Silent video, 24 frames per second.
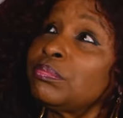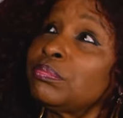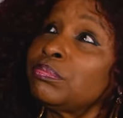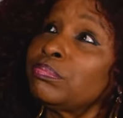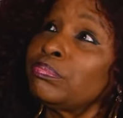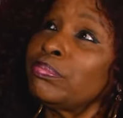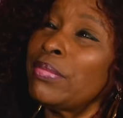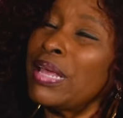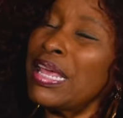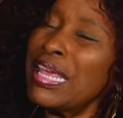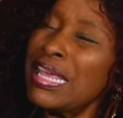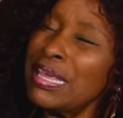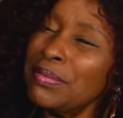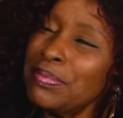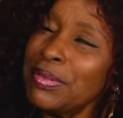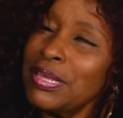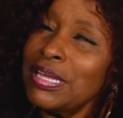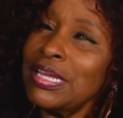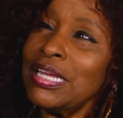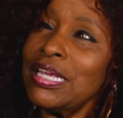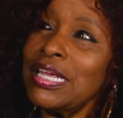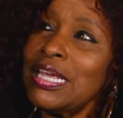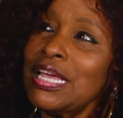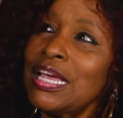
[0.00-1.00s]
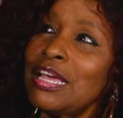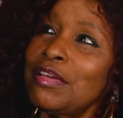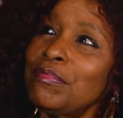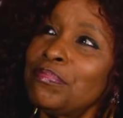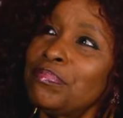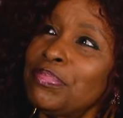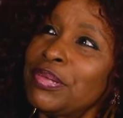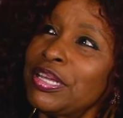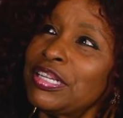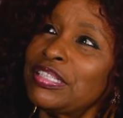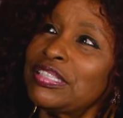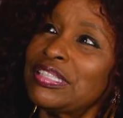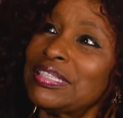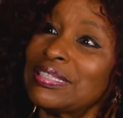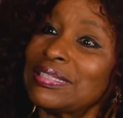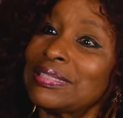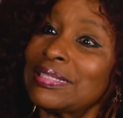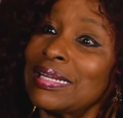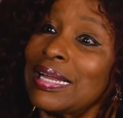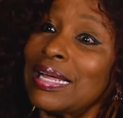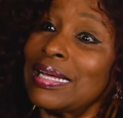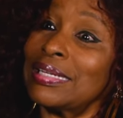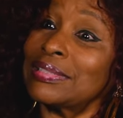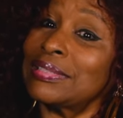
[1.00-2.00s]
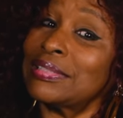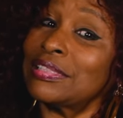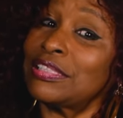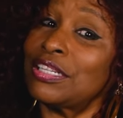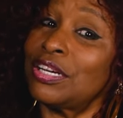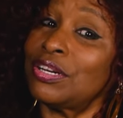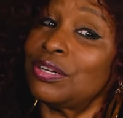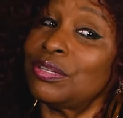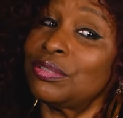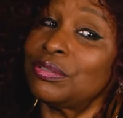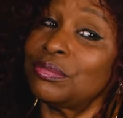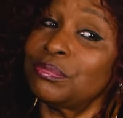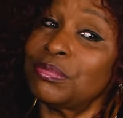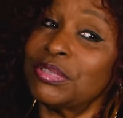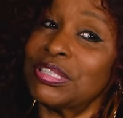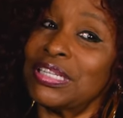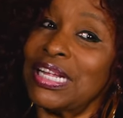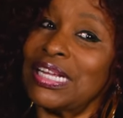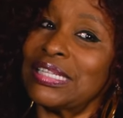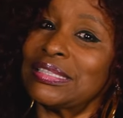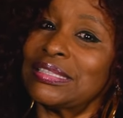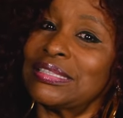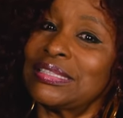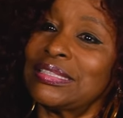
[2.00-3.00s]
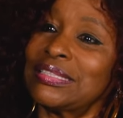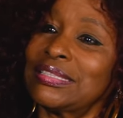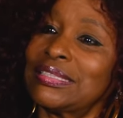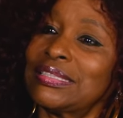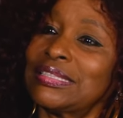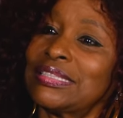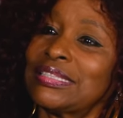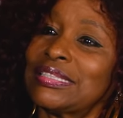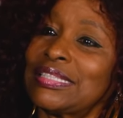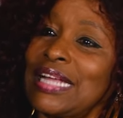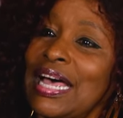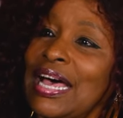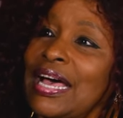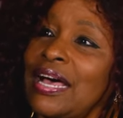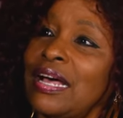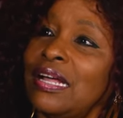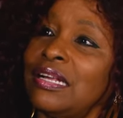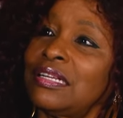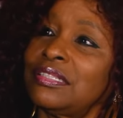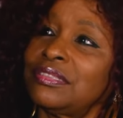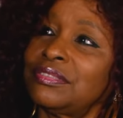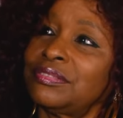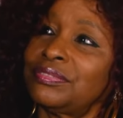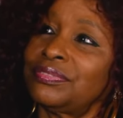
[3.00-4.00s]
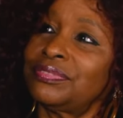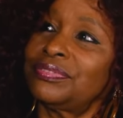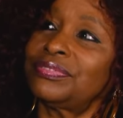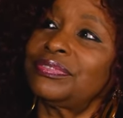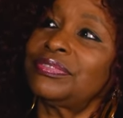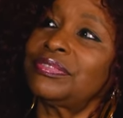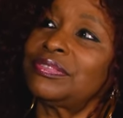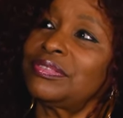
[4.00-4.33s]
maybe a bit to Sly Stone, but that's just the style of.